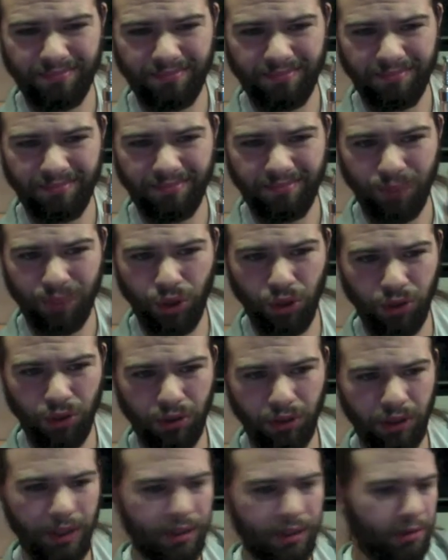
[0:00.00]
just
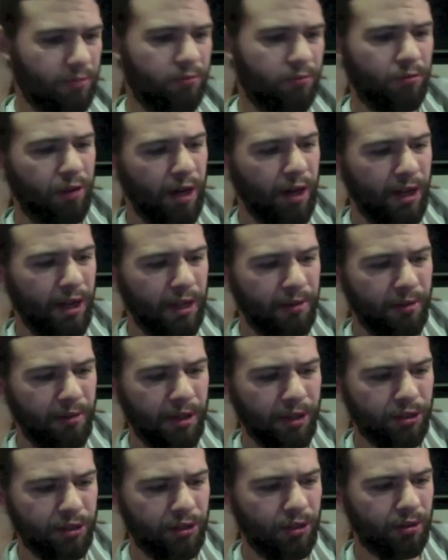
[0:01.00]
it's a really really
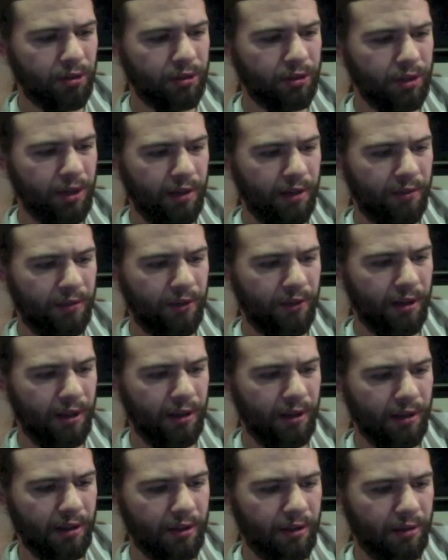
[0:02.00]
snug tight fit
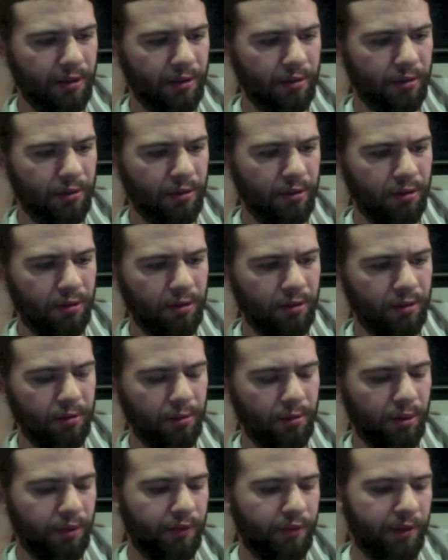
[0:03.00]
but it
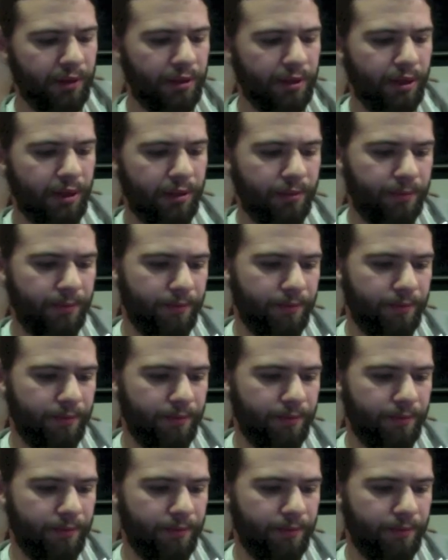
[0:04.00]
fits in and